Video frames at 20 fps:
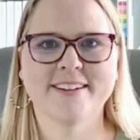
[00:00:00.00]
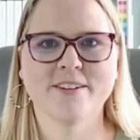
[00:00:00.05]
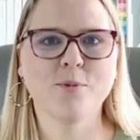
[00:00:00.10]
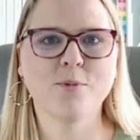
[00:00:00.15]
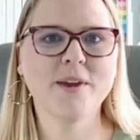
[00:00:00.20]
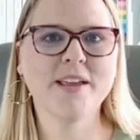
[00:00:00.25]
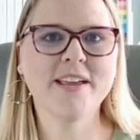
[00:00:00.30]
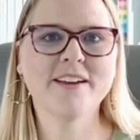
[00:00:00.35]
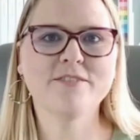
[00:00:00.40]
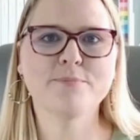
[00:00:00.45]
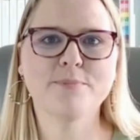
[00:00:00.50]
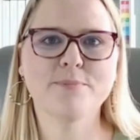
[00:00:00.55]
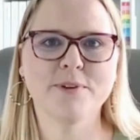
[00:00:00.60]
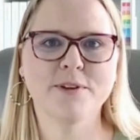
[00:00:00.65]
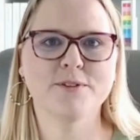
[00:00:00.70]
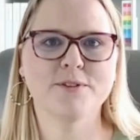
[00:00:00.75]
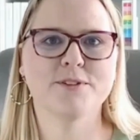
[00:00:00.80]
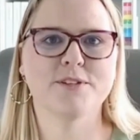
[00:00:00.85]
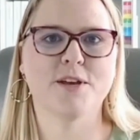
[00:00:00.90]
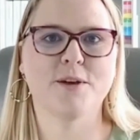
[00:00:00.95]
We have
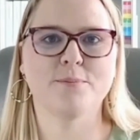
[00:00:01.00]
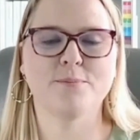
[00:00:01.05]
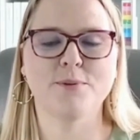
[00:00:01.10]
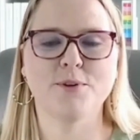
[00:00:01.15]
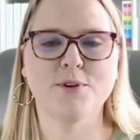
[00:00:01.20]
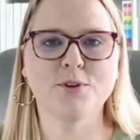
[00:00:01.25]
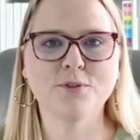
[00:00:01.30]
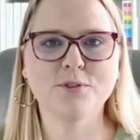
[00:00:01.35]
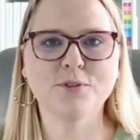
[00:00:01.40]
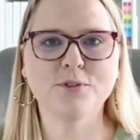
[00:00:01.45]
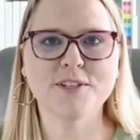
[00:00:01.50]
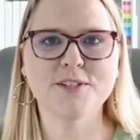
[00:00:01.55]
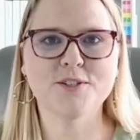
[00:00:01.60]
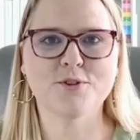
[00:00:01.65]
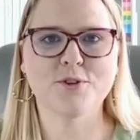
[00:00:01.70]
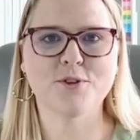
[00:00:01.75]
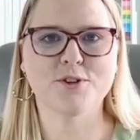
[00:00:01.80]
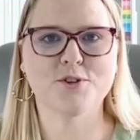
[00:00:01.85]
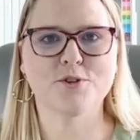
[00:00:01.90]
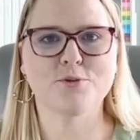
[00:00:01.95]
built a beautifully
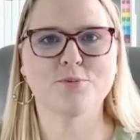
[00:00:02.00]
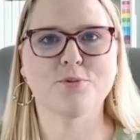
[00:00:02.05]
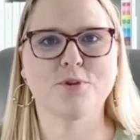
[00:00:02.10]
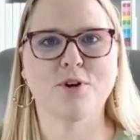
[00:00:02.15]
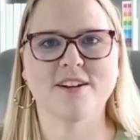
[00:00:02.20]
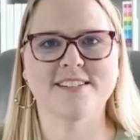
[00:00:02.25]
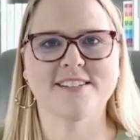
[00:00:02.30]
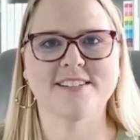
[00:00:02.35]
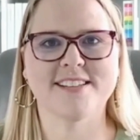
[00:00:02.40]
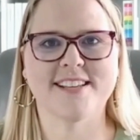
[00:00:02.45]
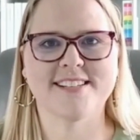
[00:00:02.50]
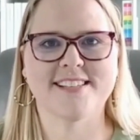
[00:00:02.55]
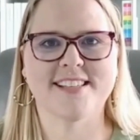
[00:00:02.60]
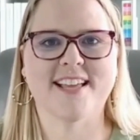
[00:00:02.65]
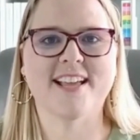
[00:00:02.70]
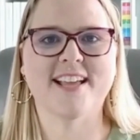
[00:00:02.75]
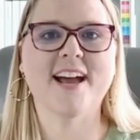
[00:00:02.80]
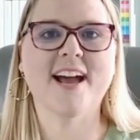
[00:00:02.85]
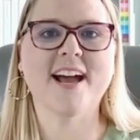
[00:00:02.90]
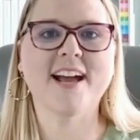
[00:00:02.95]
structured process
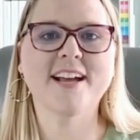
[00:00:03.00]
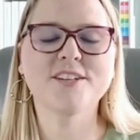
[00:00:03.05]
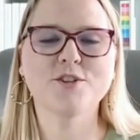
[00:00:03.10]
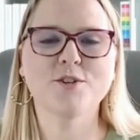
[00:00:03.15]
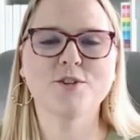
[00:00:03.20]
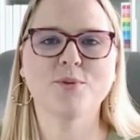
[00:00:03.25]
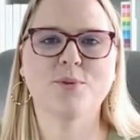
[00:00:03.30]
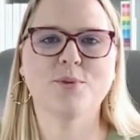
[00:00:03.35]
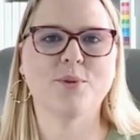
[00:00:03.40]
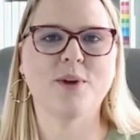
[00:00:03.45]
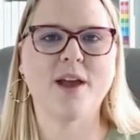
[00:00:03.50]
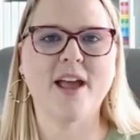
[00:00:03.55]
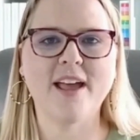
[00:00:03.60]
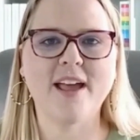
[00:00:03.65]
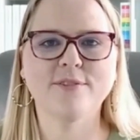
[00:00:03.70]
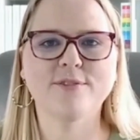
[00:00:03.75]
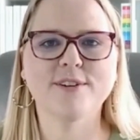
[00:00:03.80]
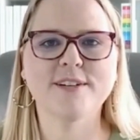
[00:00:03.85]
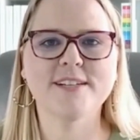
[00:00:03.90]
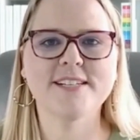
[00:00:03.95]
that guides you through
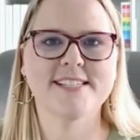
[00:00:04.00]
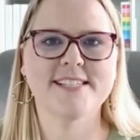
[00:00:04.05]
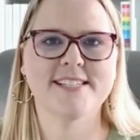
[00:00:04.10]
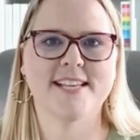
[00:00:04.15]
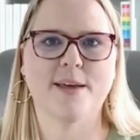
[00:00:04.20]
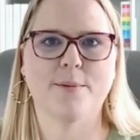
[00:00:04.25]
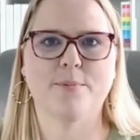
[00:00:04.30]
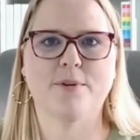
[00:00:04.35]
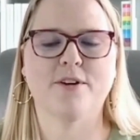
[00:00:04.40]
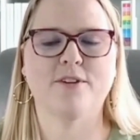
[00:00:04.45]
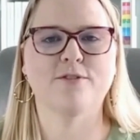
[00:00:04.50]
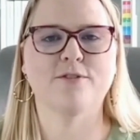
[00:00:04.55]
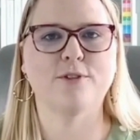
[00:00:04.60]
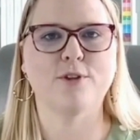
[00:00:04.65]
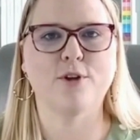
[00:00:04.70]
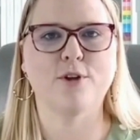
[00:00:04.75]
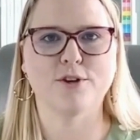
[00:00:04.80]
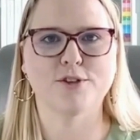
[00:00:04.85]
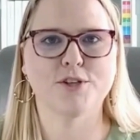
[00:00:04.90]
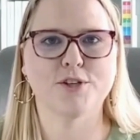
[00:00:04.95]
every step of
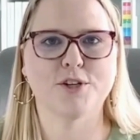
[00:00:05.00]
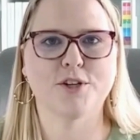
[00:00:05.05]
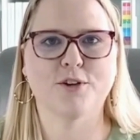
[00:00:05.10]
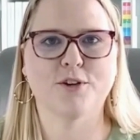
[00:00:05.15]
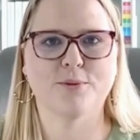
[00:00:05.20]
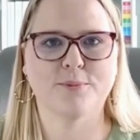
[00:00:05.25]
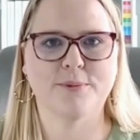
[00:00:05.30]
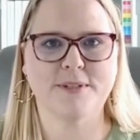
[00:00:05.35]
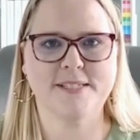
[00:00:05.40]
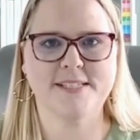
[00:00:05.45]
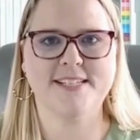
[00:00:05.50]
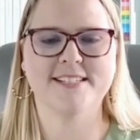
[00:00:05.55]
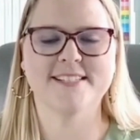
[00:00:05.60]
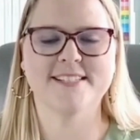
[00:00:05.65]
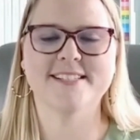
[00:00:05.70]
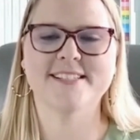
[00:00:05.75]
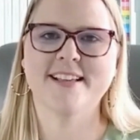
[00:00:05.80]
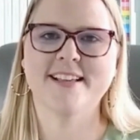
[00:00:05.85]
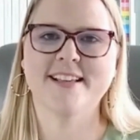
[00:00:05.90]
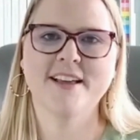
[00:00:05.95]
launching your
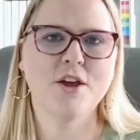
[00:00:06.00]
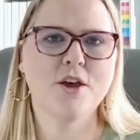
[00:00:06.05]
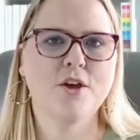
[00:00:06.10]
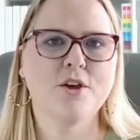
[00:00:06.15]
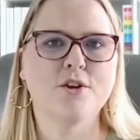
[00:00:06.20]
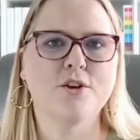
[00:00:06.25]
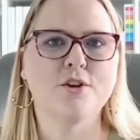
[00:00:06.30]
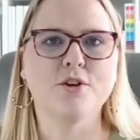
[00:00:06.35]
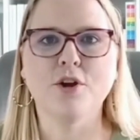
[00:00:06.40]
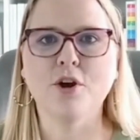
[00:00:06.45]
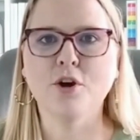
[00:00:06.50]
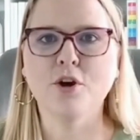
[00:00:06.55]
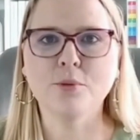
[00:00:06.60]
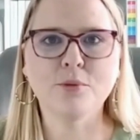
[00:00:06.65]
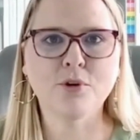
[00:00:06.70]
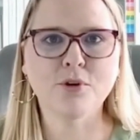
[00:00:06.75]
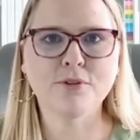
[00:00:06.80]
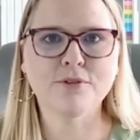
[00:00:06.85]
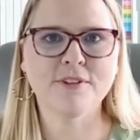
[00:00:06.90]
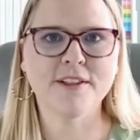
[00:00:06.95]
business. No
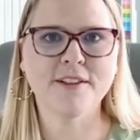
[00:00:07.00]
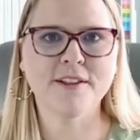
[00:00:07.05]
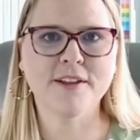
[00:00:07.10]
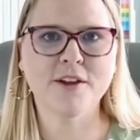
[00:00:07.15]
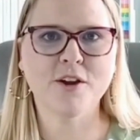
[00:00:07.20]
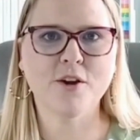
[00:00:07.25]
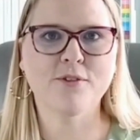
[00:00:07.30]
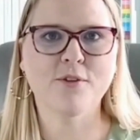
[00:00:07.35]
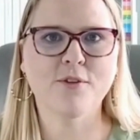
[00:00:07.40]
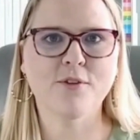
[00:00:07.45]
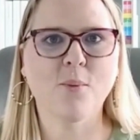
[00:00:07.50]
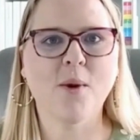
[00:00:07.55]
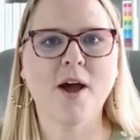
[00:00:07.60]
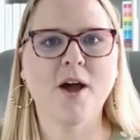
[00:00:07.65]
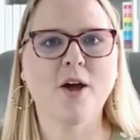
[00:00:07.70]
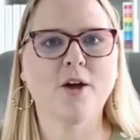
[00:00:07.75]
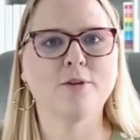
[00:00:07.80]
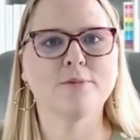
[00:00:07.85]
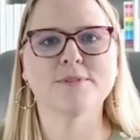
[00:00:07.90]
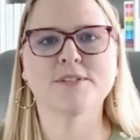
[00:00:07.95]
more feeling
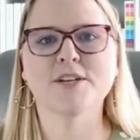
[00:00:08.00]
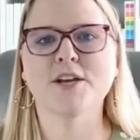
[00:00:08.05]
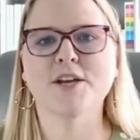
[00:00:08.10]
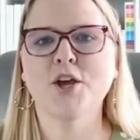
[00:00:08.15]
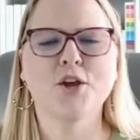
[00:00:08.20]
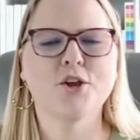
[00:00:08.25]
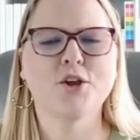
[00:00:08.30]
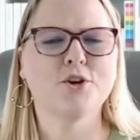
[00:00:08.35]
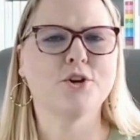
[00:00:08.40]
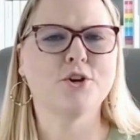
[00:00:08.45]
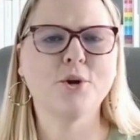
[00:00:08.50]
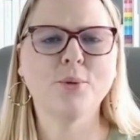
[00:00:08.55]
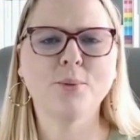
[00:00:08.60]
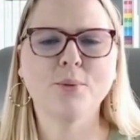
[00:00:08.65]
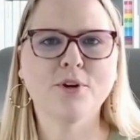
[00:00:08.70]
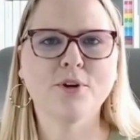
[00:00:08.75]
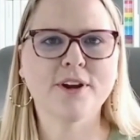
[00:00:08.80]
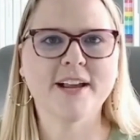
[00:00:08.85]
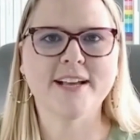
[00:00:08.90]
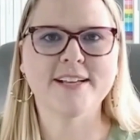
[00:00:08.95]
overwhelmed, no
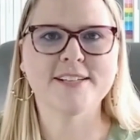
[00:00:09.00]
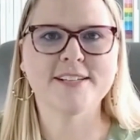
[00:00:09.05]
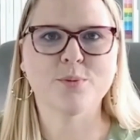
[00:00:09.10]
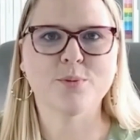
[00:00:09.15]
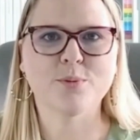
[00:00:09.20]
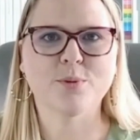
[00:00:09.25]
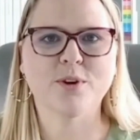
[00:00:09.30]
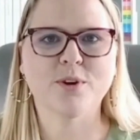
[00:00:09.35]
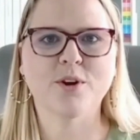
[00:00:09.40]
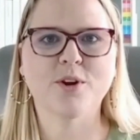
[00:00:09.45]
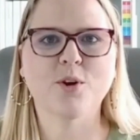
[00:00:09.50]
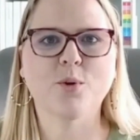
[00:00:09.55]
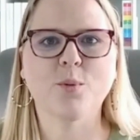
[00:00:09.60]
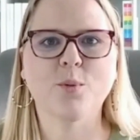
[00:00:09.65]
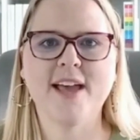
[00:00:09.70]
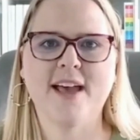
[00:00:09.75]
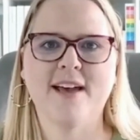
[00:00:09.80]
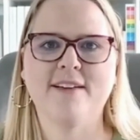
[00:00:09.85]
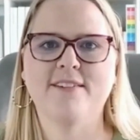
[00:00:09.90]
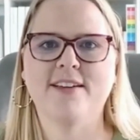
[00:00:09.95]
more guesswork.
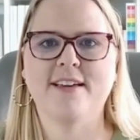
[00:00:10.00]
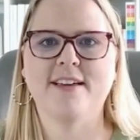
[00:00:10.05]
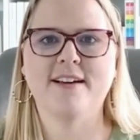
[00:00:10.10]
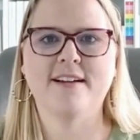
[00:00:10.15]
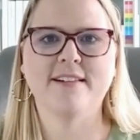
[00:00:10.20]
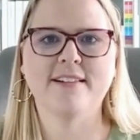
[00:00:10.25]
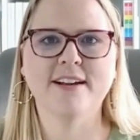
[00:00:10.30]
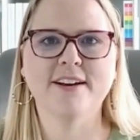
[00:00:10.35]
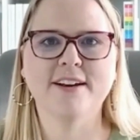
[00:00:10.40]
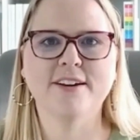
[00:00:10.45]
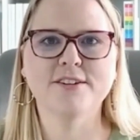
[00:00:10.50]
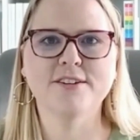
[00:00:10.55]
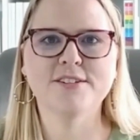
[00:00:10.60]
We have a clear